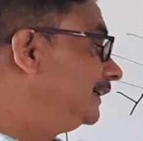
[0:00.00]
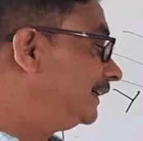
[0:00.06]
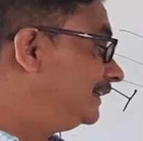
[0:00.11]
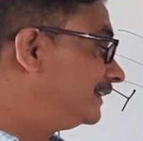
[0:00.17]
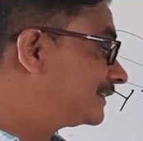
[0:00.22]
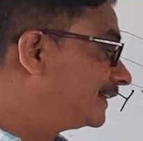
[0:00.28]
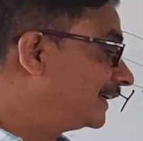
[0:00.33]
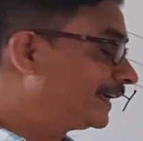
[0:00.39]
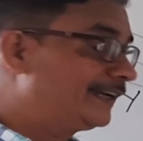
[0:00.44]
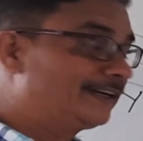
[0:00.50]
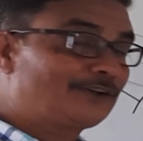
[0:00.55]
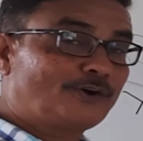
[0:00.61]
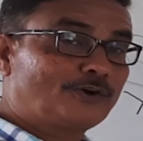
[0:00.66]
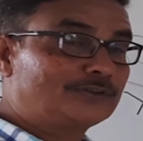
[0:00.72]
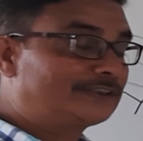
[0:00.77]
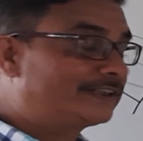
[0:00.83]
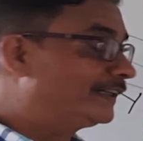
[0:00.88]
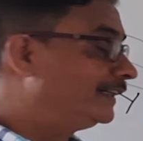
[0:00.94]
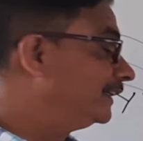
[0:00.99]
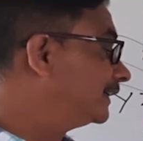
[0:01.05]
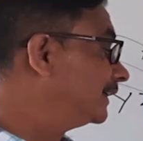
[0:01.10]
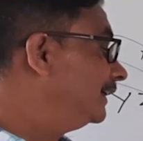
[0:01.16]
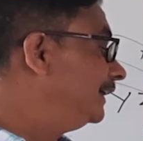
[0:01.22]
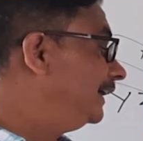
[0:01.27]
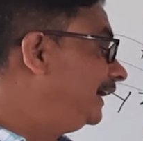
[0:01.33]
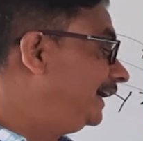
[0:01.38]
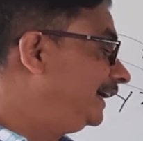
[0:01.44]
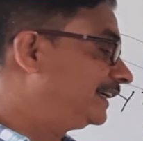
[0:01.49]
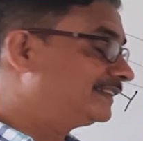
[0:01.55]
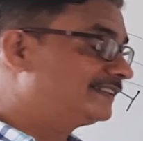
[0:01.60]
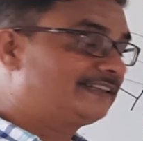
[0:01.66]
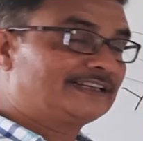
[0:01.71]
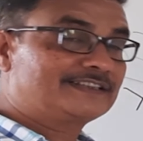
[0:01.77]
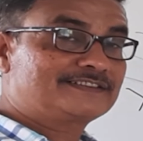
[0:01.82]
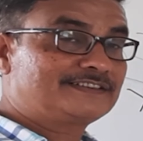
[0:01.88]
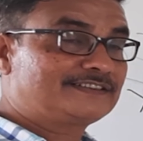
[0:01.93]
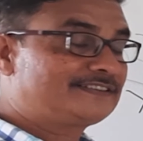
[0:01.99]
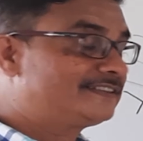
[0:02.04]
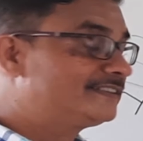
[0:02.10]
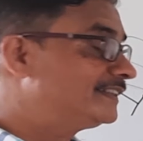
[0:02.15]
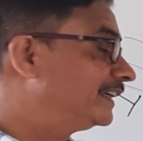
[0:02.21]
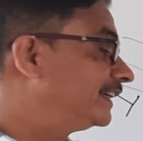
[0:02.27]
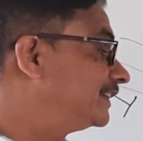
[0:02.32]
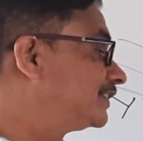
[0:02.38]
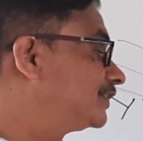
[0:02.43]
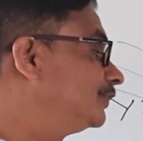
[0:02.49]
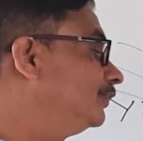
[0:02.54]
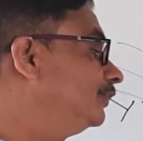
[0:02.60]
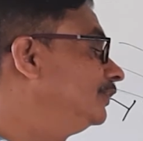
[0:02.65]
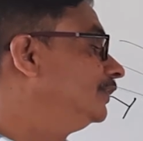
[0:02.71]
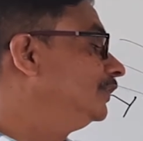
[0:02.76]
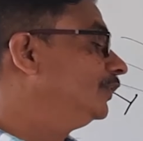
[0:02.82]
In second octant, x-axis is negative,